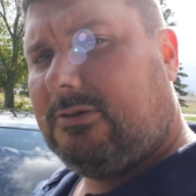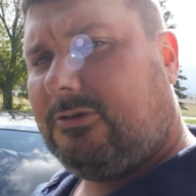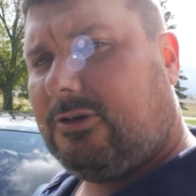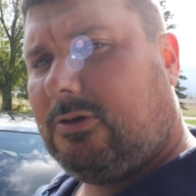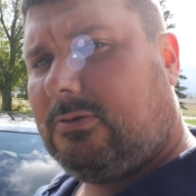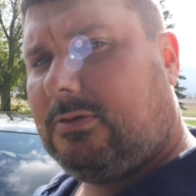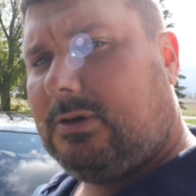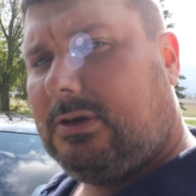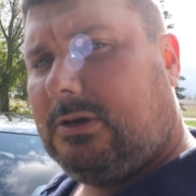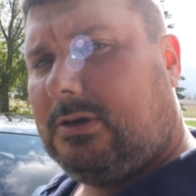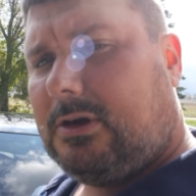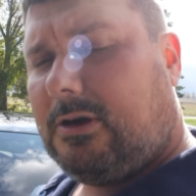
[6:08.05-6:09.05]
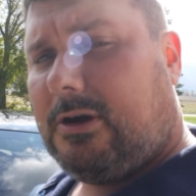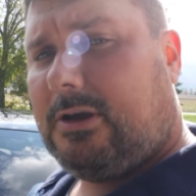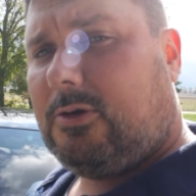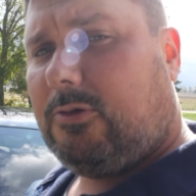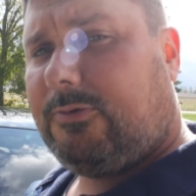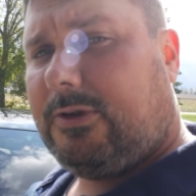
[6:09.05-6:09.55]
So, all
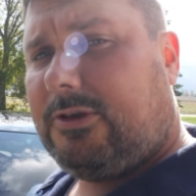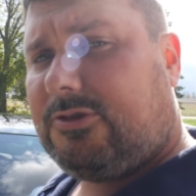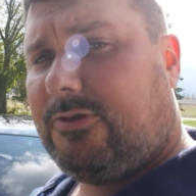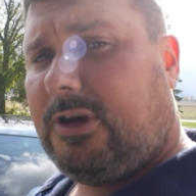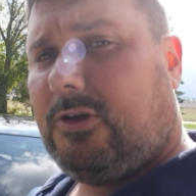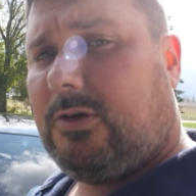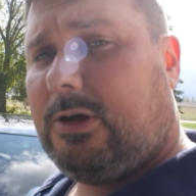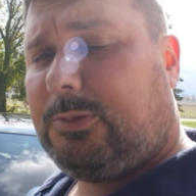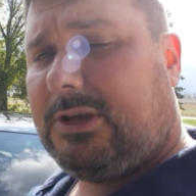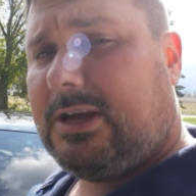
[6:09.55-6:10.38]
right. Hopefully this video helped